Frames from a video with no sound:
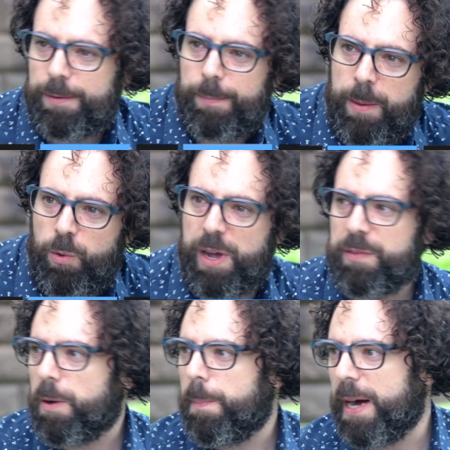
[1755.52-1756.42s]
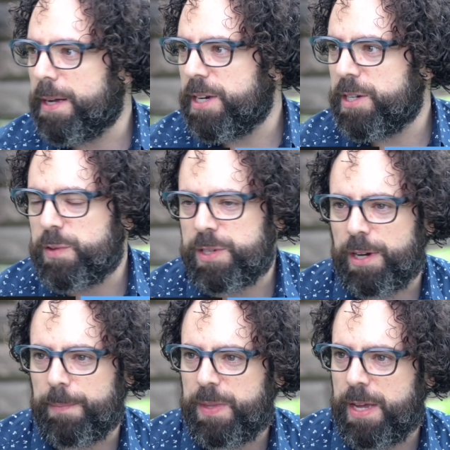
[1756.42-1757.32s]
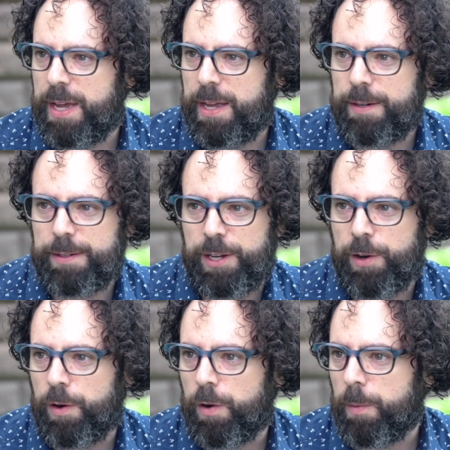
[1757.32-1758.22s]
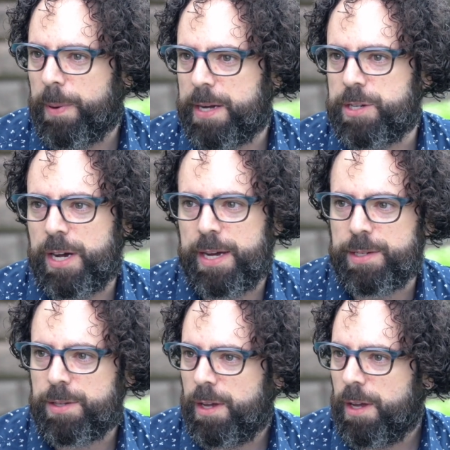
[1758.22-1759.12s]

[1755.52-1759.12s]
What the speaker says: Maybe we'll have to apologize for something, you know, or apologize,